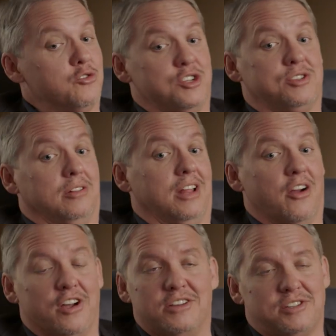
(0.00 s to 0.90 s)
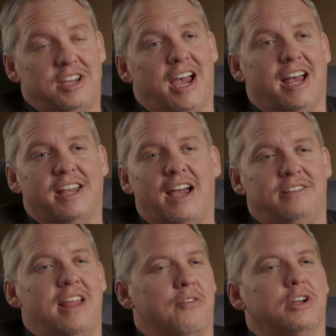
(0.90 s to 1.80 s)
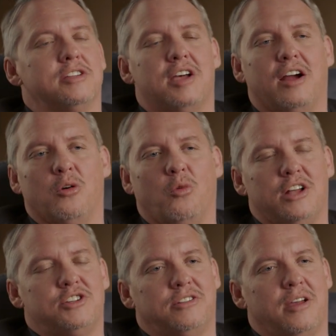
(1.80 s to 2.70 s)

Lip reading: They're just hilarious. Yeah, I'd never get tired of watching